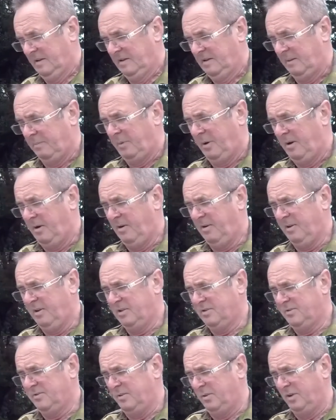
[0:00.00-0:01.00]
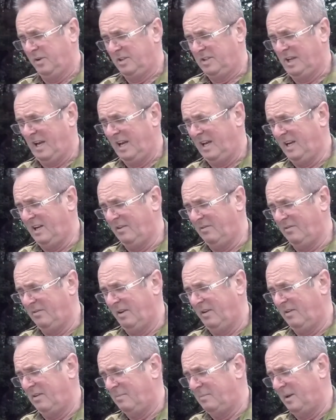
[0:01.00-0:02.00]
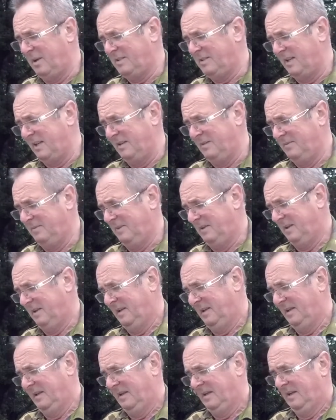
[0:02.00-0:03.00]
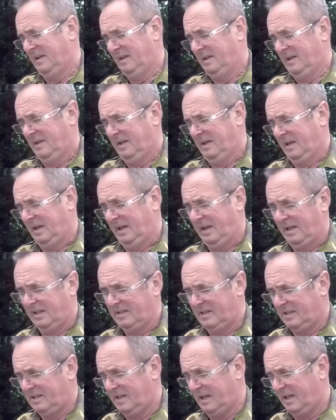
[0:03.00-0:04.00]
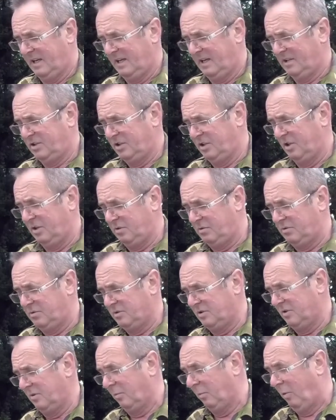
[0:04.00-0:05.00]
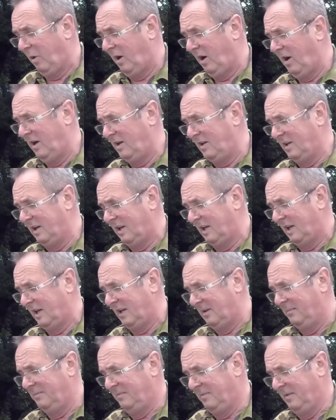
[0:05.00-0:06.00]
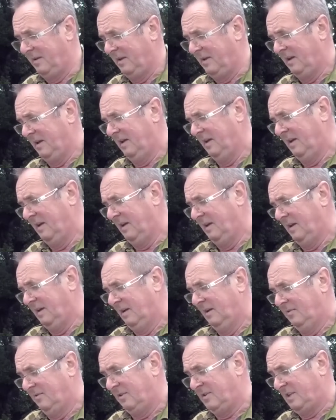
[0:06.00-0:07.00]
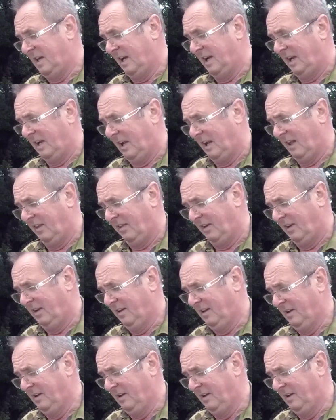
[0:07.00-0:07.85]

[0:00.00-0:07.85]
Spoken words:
The bark is full of tannin and very bitter. The tannin is used widely for tannin leather,